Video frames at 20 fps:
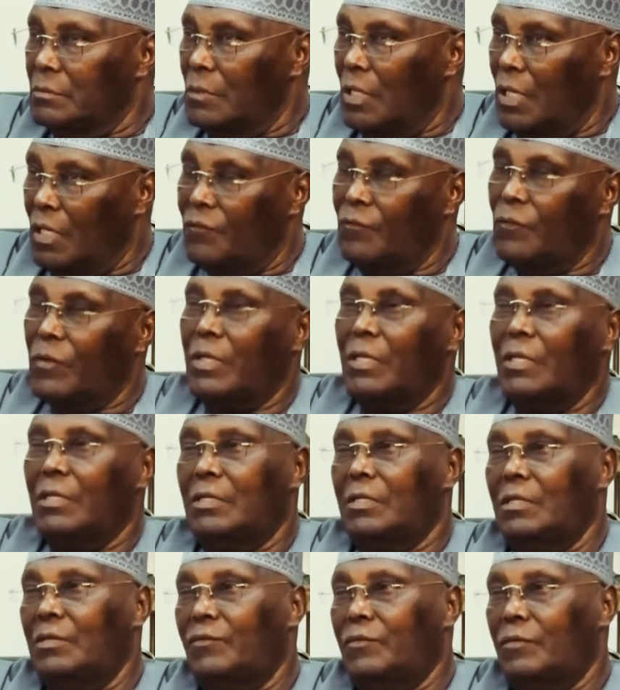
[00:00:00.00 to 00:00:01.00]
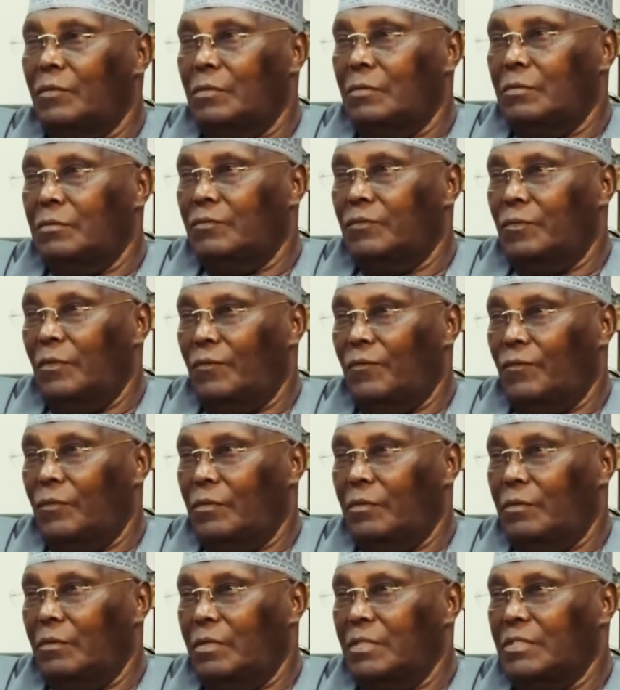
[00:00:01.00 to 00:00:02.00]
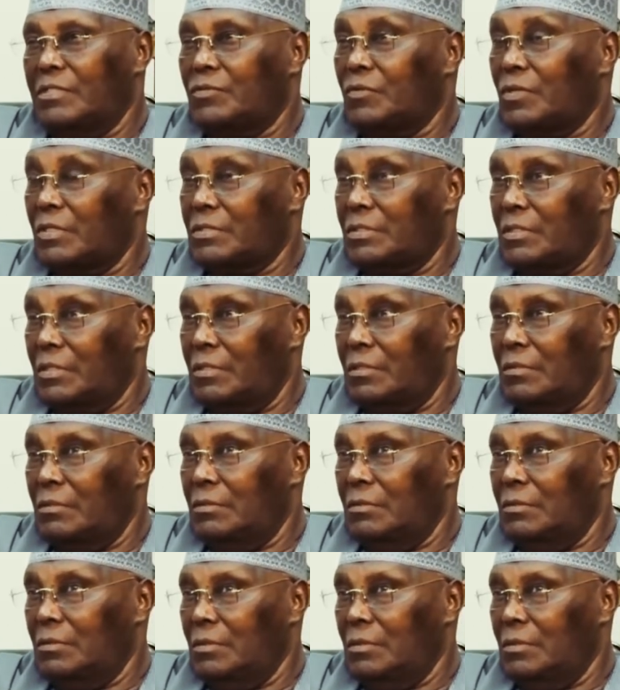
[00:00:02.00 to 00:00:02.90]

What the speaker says: advocated for restructuring